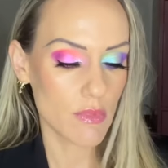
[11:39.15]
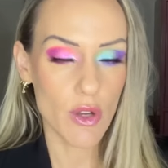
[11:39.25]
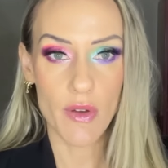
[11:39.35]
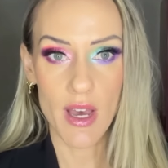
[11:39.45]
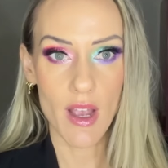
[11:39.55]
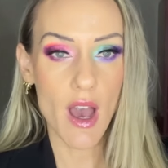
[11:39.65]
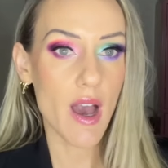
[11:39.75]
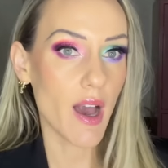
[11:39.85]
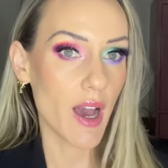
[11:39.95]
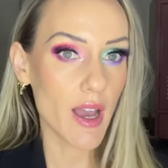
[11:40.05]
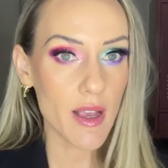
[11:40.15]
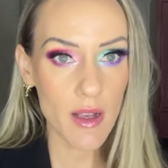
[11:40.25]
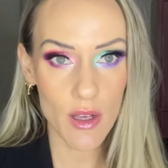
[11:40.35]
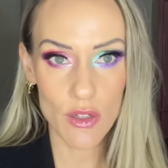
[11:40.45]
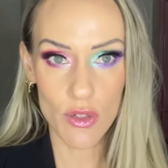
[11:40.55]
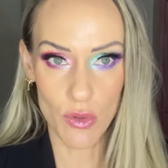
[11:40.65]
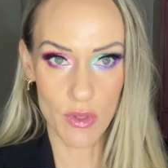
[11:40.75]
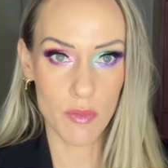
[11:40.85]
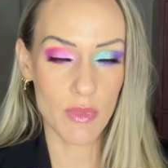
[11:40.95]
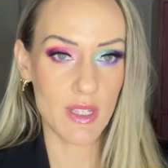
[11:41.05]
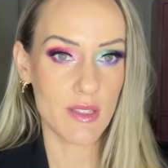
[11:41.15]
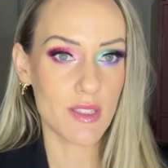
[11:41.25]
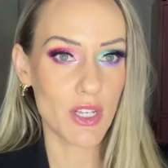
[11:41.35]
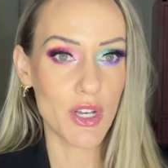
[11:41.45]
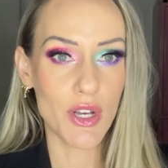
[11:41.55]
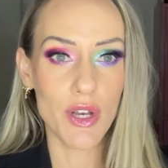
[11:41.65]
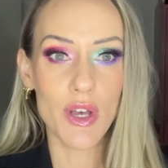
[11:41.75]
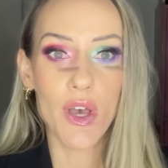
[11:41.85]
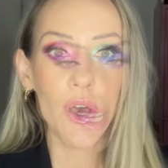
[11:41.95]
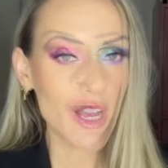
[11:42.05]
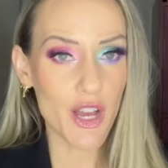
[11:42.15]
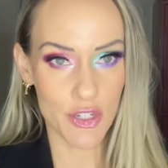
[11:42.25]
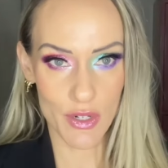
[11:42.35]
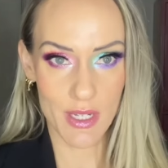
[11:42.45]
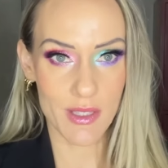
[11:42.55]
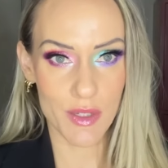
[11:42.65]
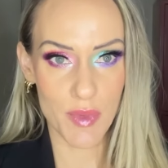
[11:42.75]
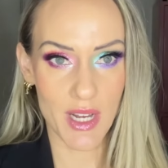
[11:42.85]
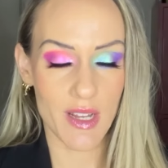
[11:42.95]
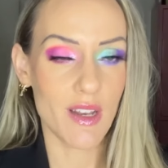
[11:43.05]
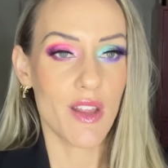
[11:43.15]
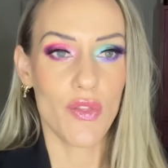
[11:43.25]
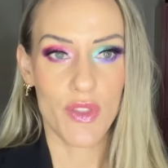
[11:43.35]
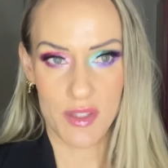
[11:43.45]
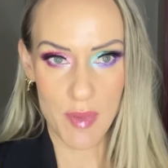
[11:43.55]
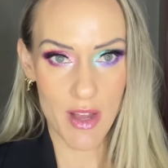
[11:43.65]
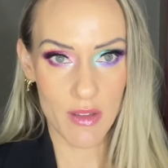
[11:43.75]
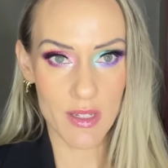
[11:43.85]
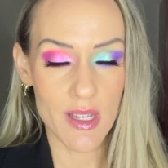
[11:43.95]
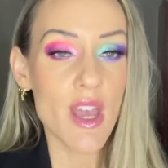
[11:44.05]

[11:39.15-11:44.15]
Okay, I totally underestimated this palette.